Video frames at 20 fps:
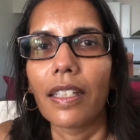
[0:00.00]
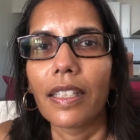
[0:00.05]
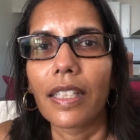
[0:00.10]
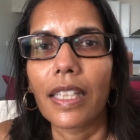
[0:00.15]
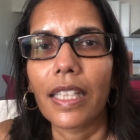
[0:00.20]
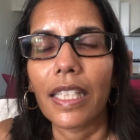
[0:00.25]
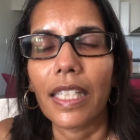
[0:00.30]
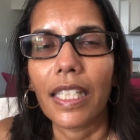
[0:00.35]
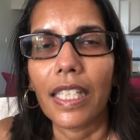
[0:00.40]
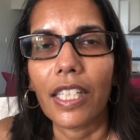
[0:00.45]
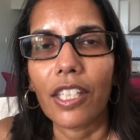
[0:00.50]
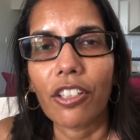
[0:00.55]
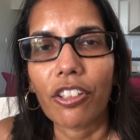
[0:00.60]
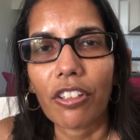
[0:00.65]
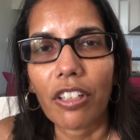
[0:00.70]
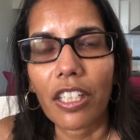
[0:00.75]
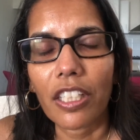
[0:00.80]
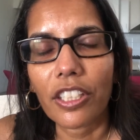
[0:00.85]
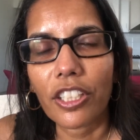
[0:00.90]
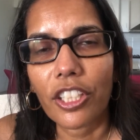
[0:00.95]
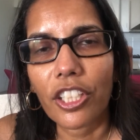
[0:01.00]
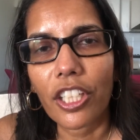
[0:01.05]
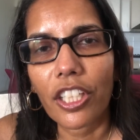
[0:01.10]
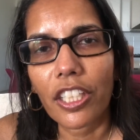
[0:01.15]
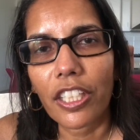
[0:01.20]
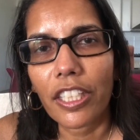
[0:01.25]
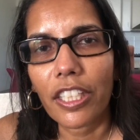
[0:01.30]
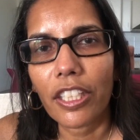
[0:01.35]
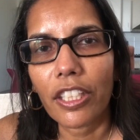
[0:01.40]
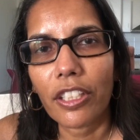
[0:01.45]
the crutch I
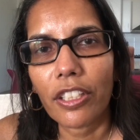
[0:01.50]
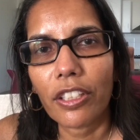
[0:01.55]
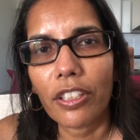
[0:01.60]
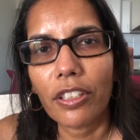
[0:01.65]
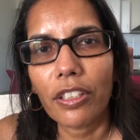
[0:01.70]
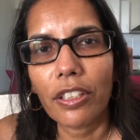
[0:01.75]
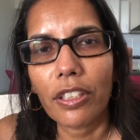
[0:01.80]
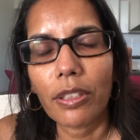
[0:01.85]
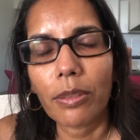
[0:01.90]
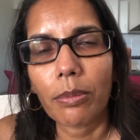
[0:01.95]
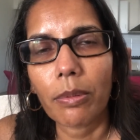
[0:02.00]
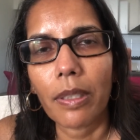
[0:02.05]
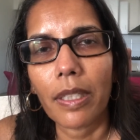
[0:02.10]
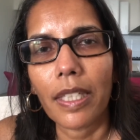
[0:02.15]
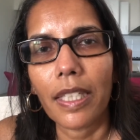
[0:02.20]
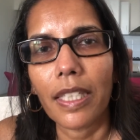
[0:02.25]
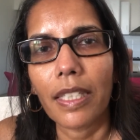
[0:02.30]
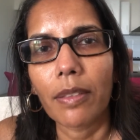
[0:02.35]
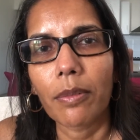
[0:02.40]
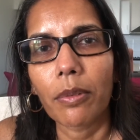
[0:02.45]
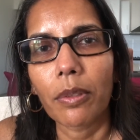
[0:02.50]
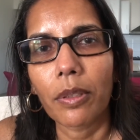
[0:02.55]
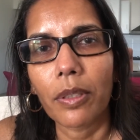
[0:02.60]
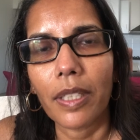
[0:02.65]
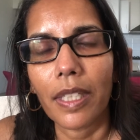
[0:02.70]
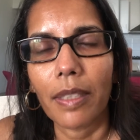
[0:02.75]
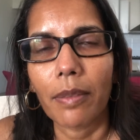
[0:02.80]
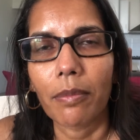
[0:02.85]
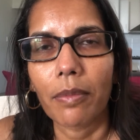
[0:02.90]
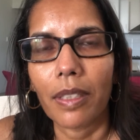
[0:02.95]
use when
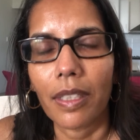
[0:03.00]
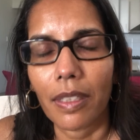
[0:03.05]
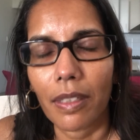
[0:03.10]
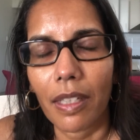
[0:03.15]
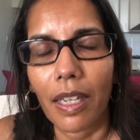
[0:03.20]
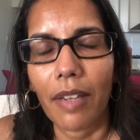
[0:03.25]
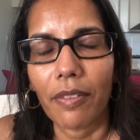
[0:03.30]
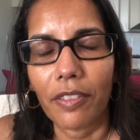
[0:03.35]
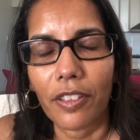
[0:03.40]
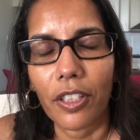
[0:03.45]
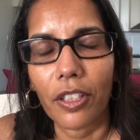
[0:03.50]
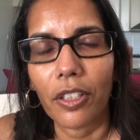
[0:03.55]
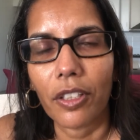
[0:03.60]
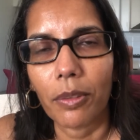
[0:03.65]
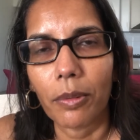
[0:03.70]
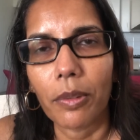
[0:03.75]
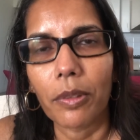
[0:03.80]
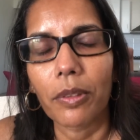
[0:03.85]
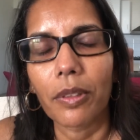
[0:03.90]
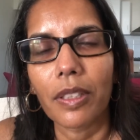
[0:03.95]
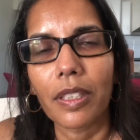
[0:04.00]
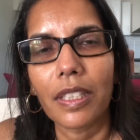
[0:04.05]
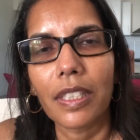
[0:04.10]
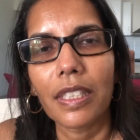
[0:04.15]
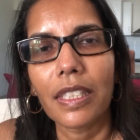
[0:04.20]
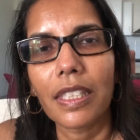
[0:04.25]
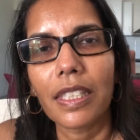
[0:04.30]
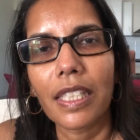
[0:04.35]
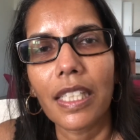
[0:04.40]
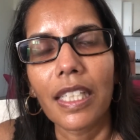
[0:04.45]
walking when I haven't got the walkers,
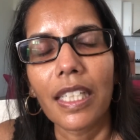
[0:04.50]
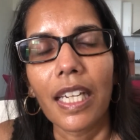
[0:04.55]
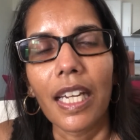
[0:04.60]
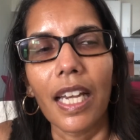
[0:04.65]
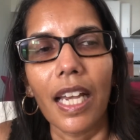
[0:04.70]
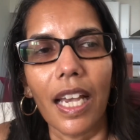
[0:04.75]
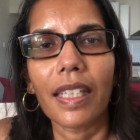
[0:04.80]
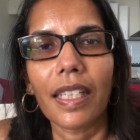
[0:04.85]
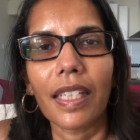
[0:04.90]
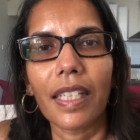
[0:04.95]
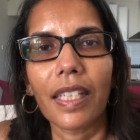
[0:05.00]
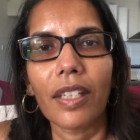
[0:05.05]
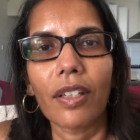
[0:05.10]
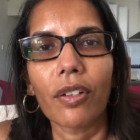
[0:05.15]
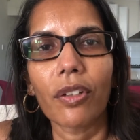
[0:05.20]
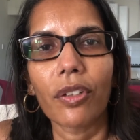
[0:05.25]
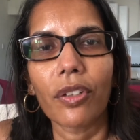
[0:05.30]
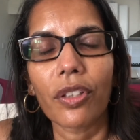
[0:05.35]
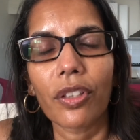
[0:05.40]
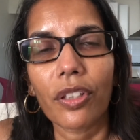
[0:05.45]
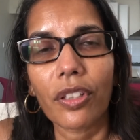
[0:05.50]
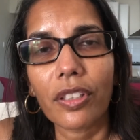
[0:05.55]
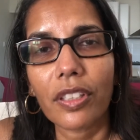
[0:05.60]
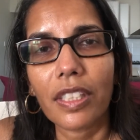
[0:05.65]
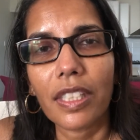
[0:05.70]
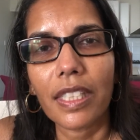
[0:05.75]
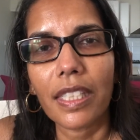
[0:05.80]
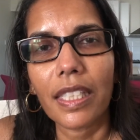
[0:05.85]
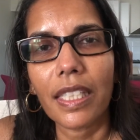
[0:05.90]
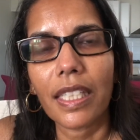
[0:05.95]
the
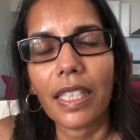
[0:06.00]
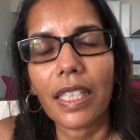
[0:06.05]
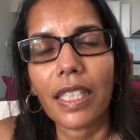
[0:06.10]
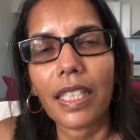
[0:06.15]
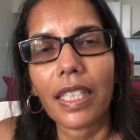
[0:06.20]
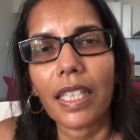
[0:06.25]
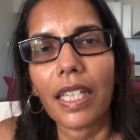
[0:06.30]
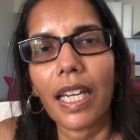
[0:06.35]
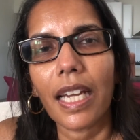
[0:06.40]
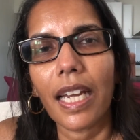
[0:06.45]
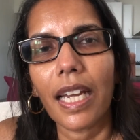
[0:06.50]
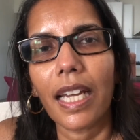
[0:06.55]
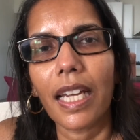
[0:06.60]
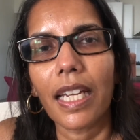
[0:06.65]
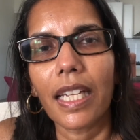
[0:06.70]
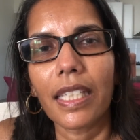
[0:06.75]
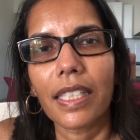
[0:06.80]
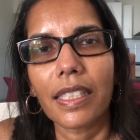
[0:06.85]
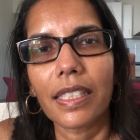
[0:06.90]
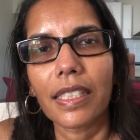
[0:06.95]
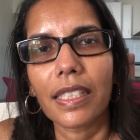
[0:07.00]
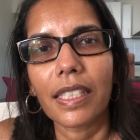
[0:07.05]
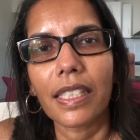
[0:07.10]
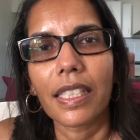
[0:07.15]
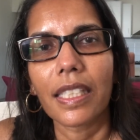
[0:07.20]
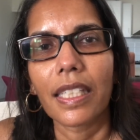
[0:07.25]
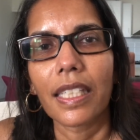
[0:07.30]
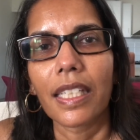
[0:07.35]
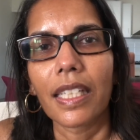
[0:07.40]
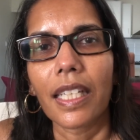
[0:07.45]
orthotic and
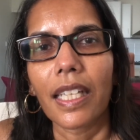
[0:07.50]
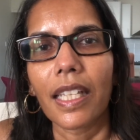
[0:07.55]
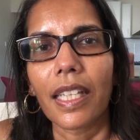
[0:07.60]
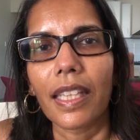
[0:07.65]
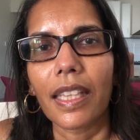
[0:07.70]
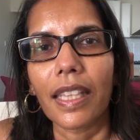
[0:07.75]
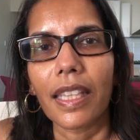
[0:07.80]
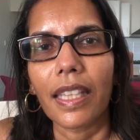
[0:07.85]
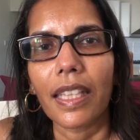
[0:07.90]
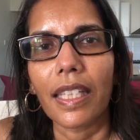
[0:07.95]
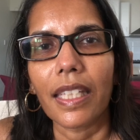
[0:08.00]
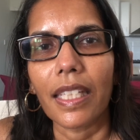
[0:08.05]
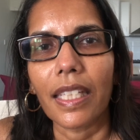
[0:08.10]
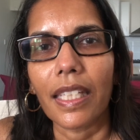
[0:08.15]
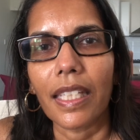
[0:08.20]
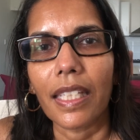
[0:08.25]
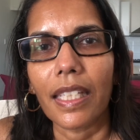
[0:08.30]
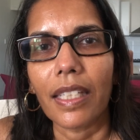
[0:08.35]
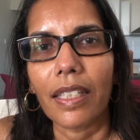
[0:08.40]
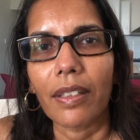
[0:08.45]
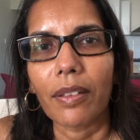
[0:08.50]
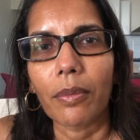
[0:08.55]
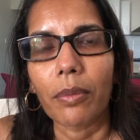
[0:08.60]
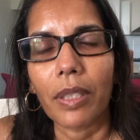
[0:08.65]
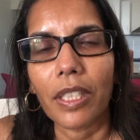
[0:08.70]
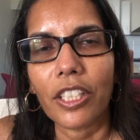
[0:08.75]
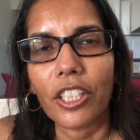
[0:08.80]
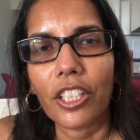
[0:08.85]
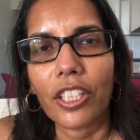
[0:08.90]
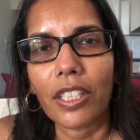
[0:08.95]
the
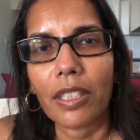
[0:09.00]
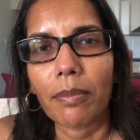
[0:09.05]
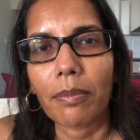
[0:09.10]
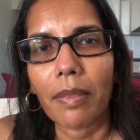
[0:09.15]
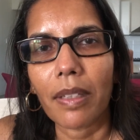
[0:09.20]
wedges that